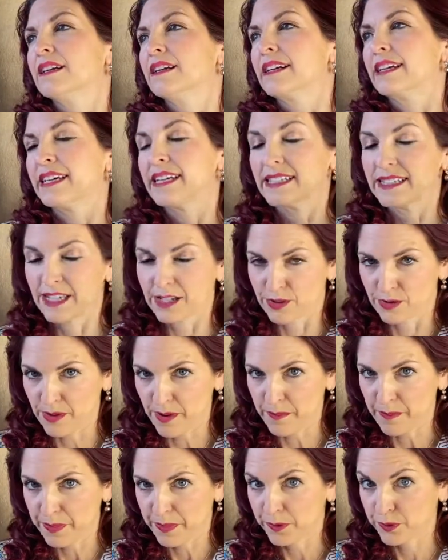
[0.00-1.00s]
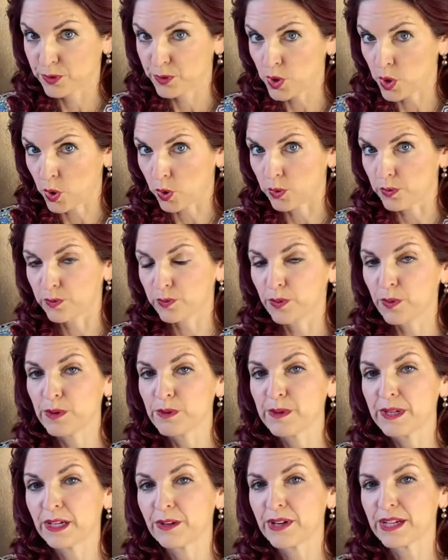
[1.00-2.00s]
etc. So when
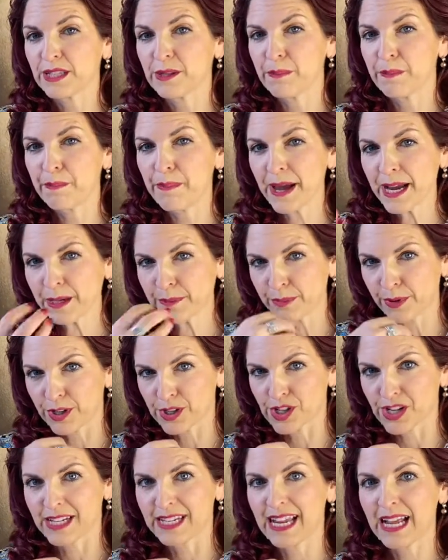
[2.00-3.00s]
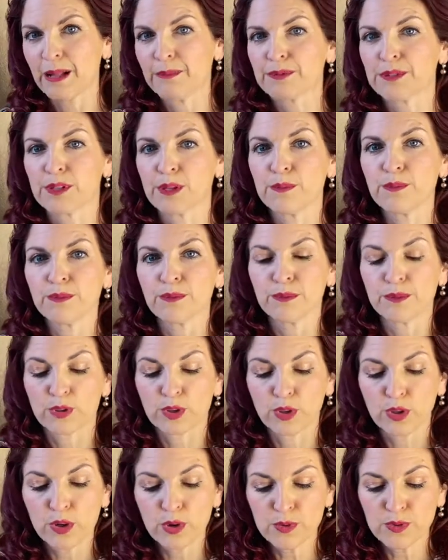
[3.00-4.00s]
we create the back pressure, it helps them
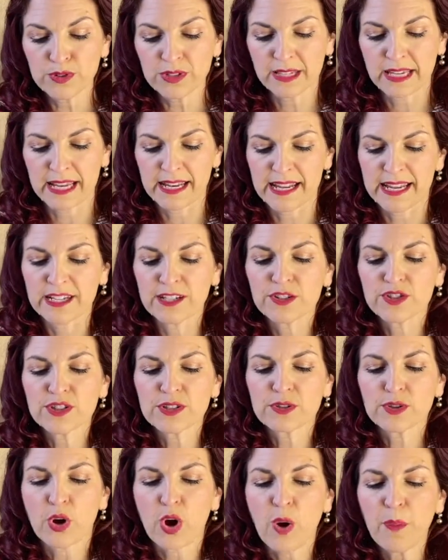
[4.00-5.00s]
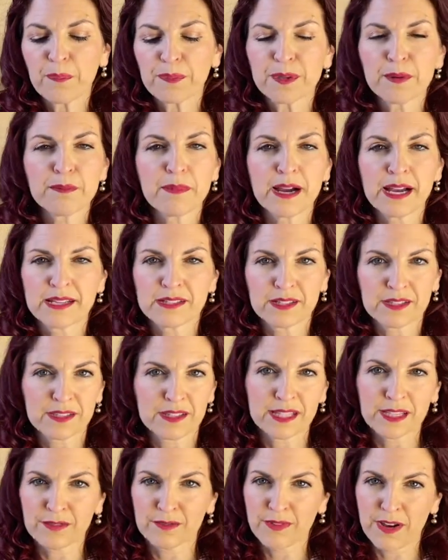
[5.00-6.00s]
close again and it just optimizes
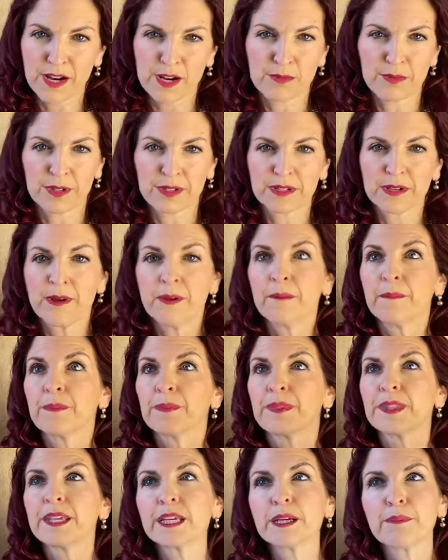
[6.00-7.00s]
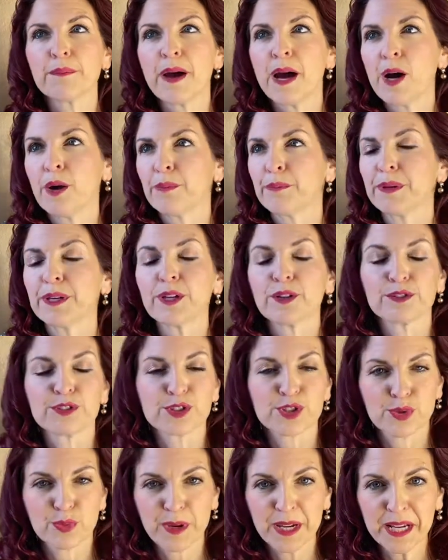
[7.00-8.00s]
the environment. Think about being on a
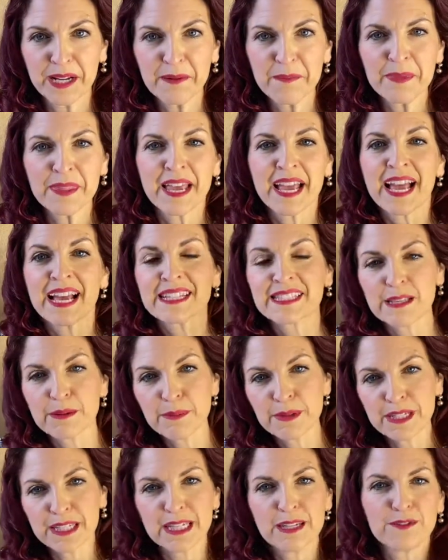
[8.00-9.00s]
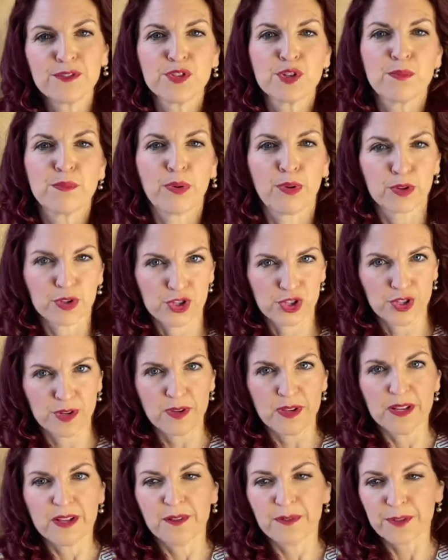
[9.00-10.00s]
swing and somebody gives you a push.
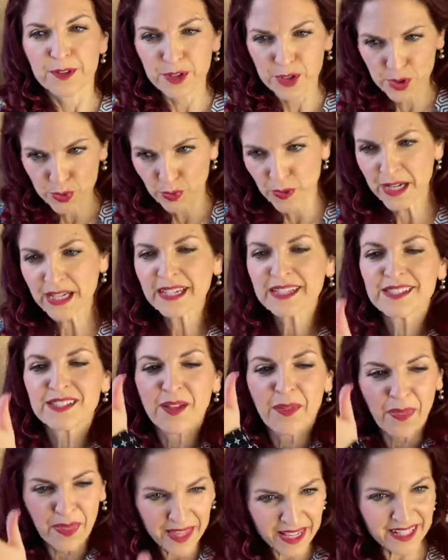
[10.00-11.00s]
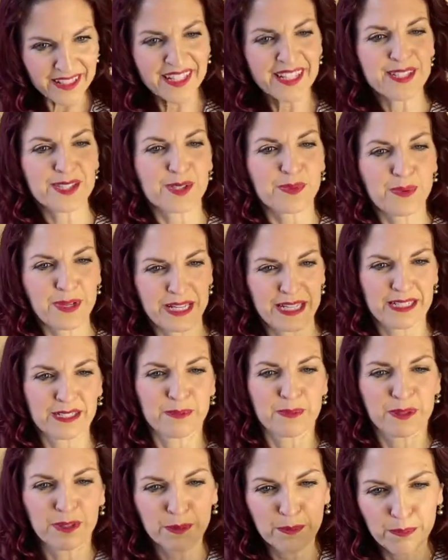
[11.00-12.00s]
The swing is the thing that swings,
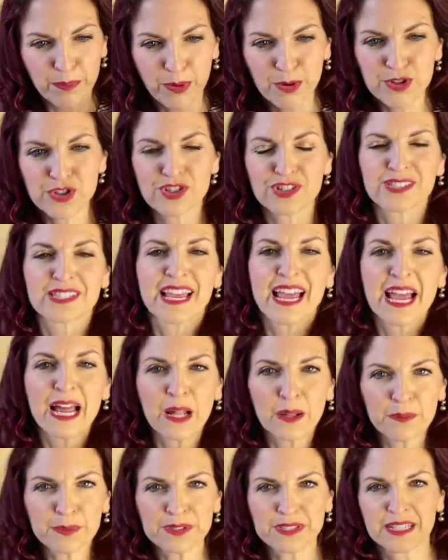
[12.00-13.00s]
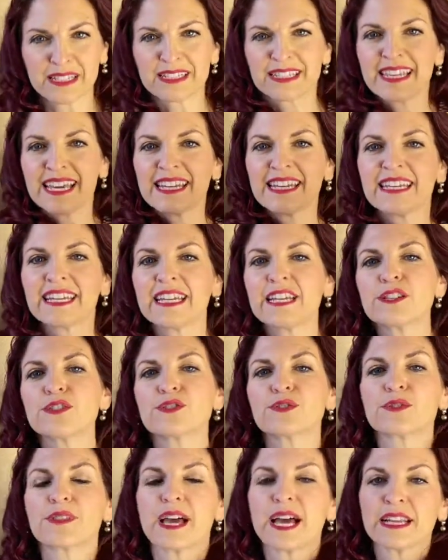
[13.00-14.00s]
but the push just helps it getting into
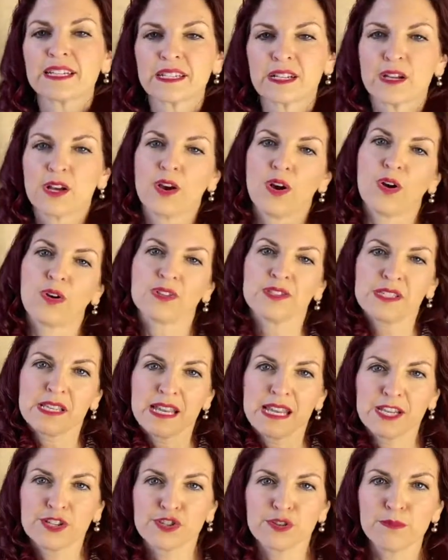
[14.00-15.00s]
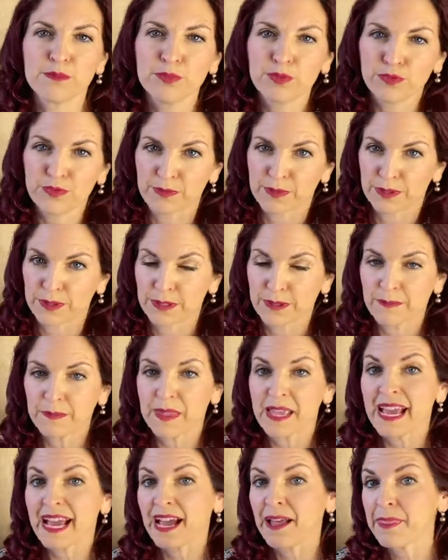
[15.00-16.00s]
that oscillation movement.
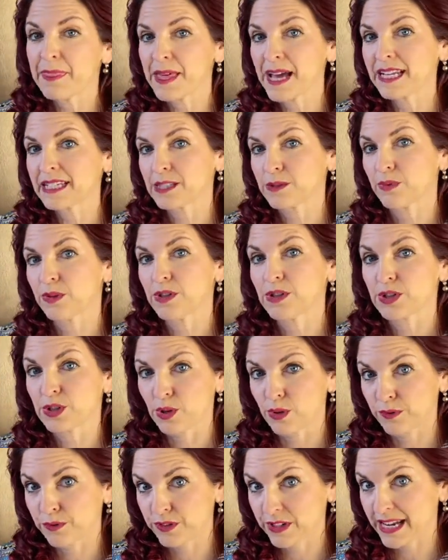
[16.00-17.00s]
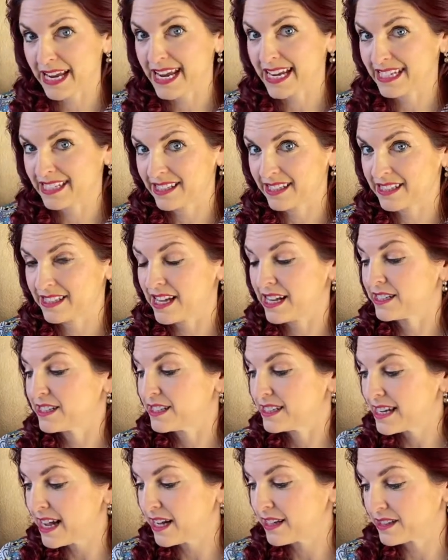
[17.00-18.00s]
And that's what a soft exercise
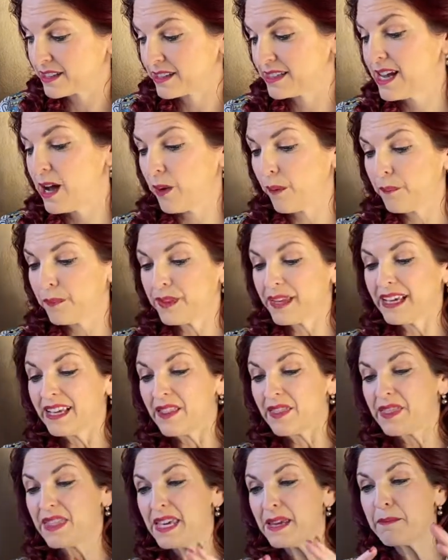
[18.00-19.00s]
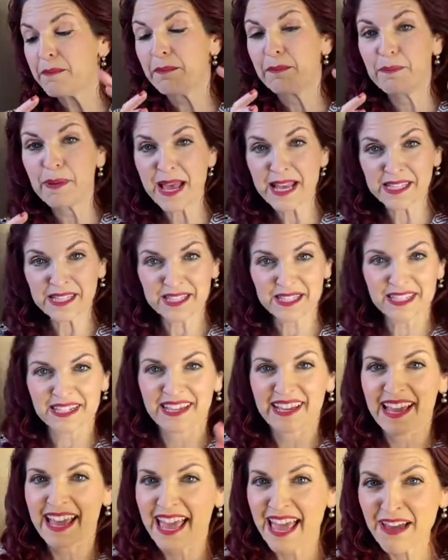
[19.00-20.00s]
does. Now, the best
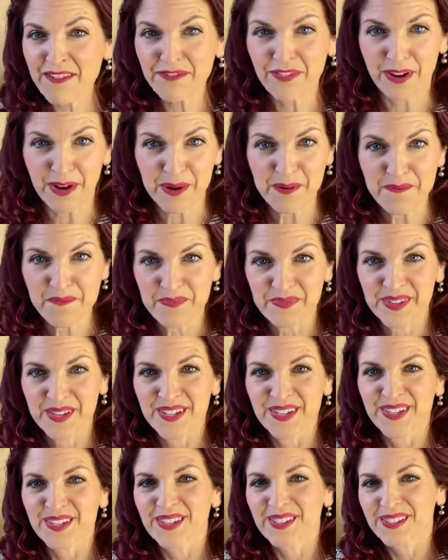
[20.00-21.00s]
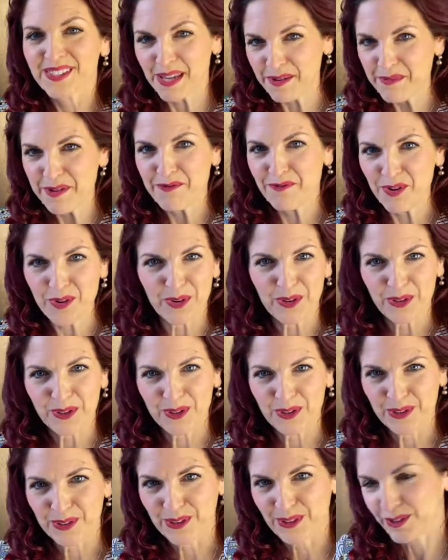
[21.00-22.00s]
ever
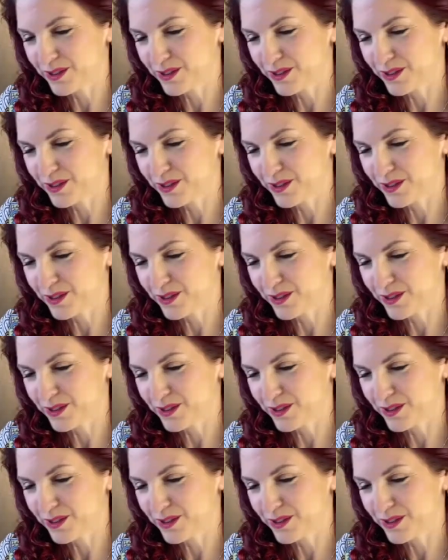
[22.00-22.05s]
semi-occluded